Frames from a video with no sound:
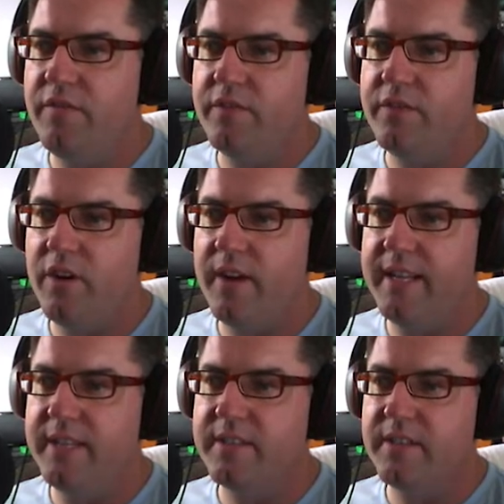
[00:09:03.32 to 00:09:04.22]

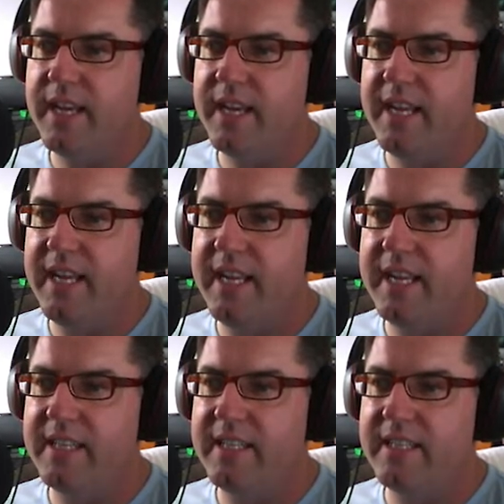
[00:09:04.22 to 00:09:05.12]
tyres, they
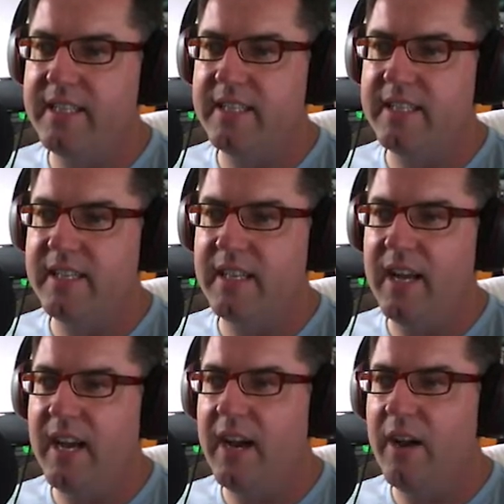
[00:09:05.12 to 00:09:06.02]

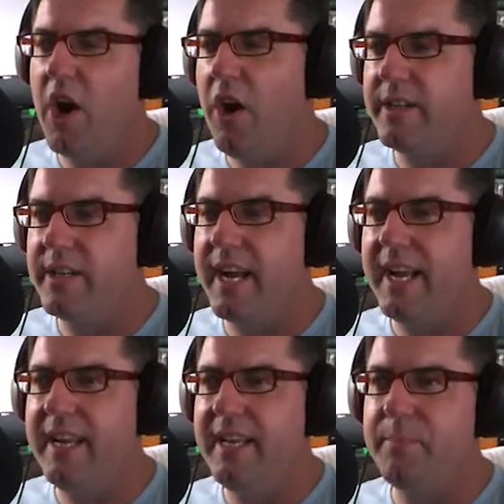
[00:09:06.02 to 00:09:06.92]
are
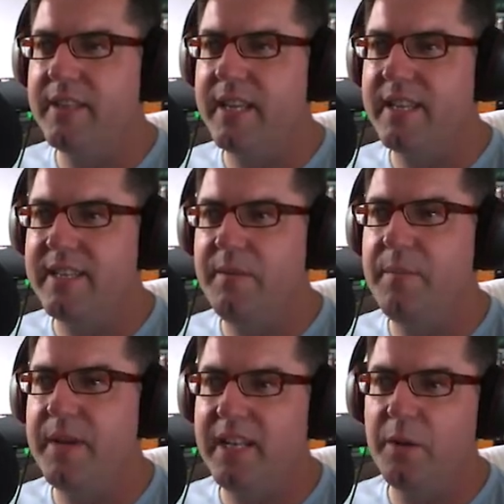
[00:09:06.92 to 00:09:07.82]
okay, but they seem to
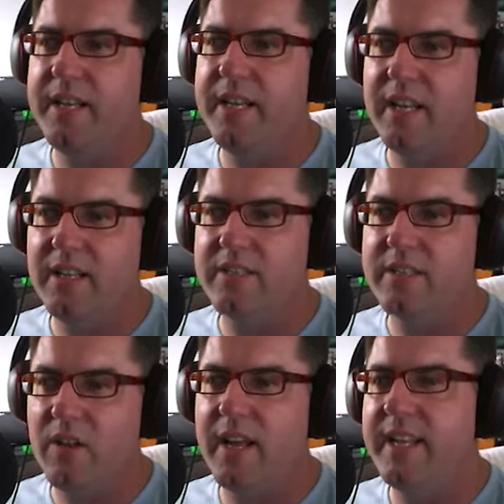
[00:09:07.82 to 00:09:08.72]
be a little bit
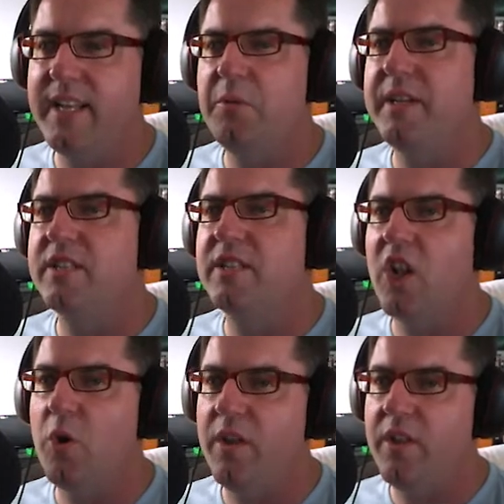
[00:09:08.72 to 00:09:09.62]

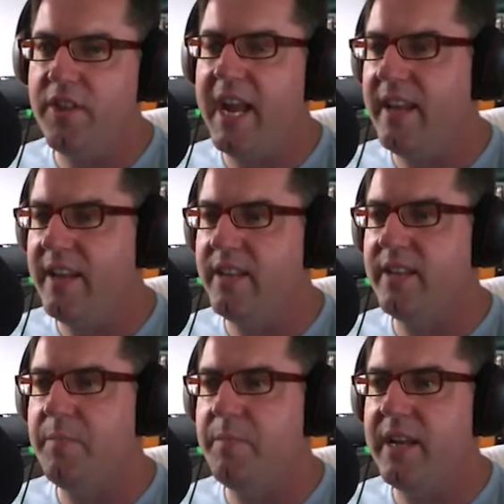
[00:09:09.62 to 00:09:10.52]
slower than
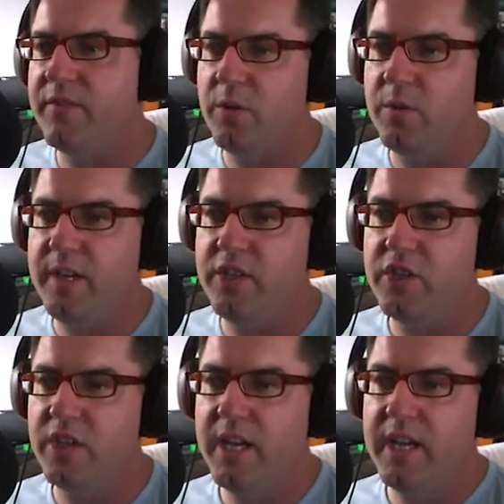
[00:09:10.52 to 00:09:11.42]
the BF
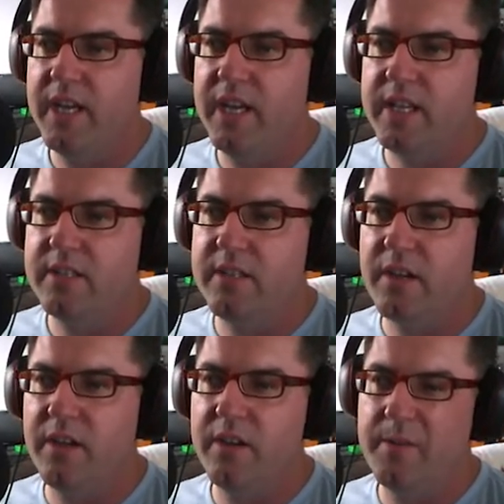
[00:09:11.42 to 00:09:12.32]
Goodrich. So,
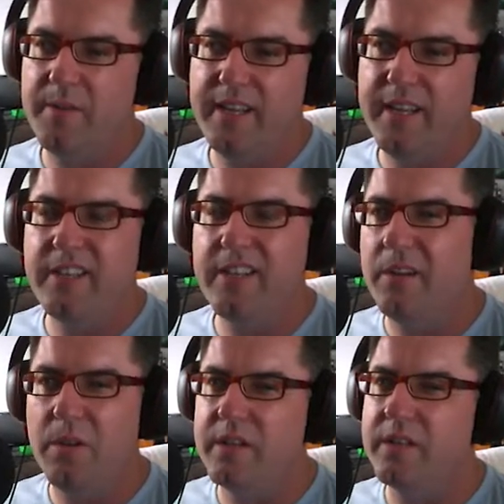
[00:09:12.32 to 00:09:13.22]
and they
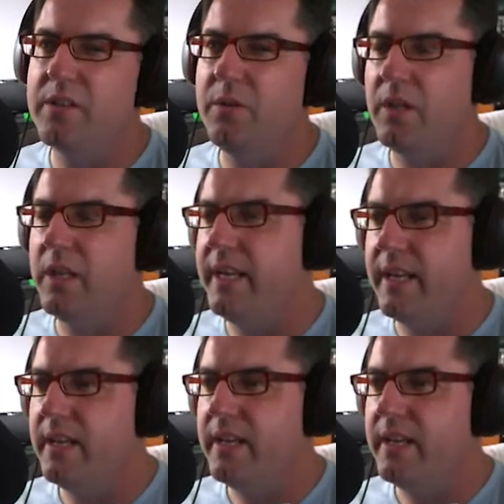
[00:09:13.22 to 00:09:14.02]
don't look as cool either.